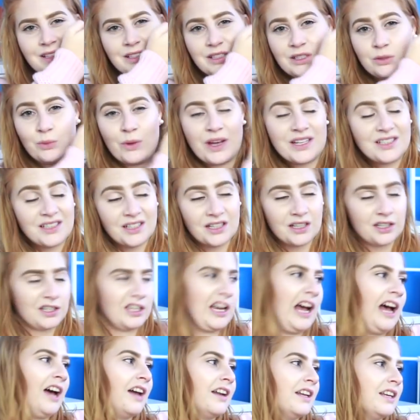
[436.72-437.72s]
sweater
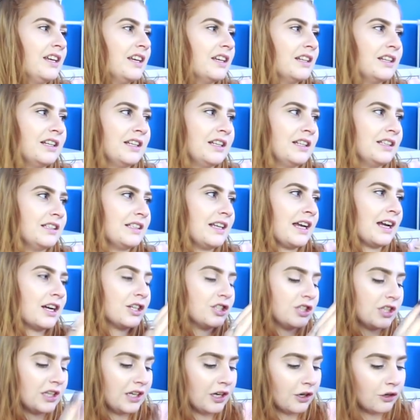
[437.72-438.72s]
cardigan. It is
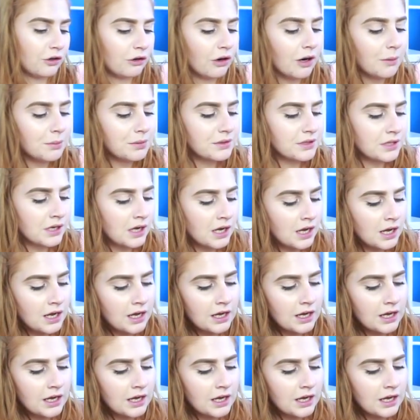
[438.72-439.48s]
actually a cropped